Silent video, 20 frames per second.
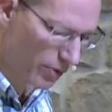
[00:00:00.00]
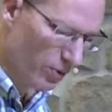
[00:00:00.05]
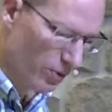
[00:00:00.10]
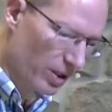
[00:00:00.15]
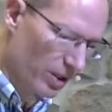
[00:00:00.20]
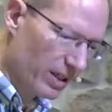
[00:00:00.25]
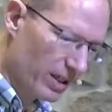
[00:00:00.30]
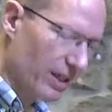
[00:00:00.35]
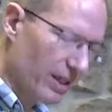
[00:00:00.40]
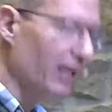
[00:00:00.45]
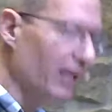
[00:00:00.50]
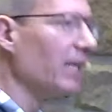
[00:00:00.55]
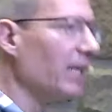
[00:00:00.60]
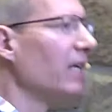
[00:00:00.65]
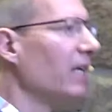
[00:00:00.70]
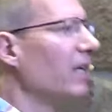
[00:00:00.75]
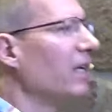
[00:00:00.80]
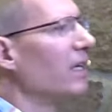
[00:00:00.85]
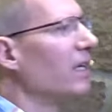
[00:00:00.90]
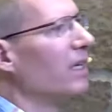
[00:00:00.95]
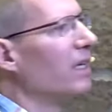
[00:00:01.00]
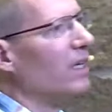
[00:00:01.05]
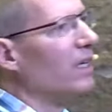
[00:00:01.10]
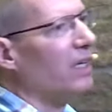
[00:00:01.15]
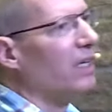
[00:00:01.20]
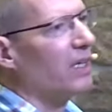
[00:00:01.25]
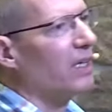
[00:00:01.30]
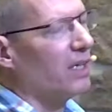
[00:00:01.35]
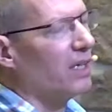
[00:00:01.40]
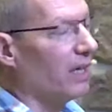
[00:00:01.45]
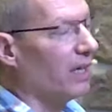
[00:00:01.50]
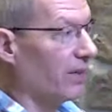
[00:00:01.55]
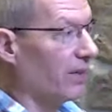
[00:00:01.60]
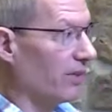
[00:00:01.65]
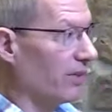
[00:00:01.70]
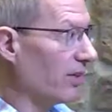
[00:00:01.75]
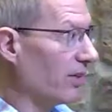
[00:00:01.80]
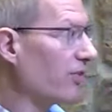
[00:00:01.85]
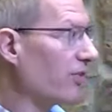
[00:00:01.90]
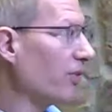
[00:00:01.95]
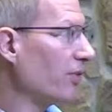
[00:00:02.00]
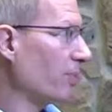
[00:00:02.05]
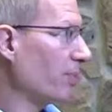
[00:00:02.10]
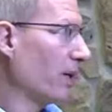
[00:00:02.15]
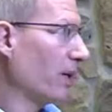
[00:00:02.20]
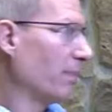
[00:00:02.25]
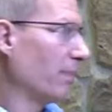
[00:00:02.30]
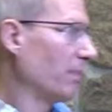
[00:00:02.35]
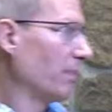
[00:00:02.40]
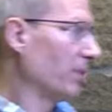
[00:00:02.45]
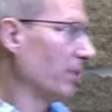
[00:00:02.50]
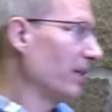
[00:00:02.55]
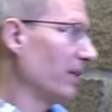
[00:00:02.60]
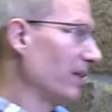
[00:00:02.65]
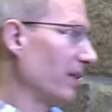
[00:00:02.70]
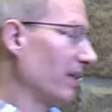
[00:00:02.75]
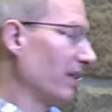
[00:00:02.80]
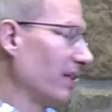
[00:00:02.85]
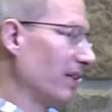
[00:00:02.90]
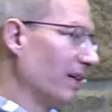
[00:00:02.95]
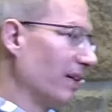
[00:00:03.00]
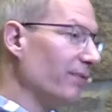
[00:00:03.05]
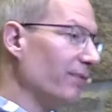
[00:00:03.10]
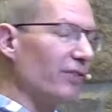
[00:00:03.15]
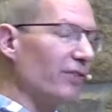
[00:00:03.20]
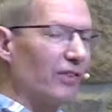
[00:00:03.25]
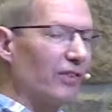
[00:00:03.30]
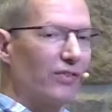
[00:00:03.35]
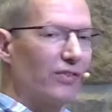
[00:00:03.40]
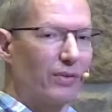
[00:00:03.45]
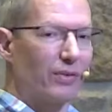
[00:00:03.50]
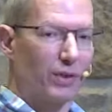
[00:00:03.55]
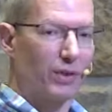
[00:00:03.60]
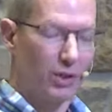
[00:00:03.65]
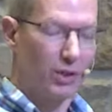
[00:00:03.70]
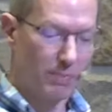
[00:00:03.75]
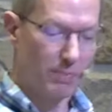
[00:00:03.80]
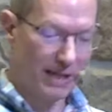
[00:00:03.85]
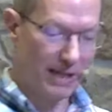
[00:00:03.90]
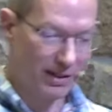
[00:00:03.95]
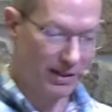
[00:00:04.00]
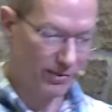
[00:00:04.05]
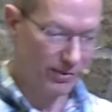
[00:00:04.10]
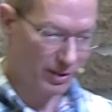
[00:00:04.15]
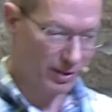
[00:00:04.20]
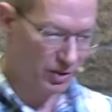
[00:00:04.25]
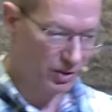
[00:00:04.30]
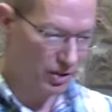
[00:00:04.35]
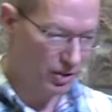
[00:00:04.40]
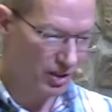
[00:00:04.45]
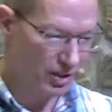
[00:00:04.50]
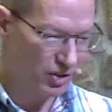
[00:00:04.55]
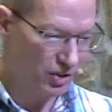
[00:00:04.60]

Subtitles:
three, and this is probably the emphasis of the whole passage.